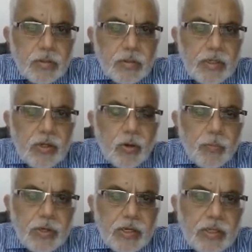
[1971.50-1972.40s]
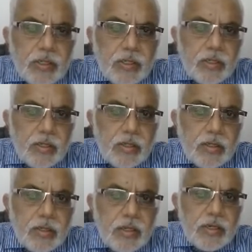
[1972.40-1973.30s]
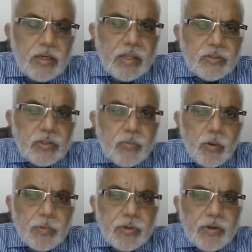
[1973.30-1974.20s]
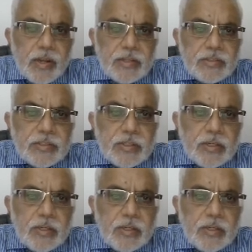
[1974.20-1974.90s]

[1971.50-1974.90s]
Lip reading: in obtaining intellectual property rights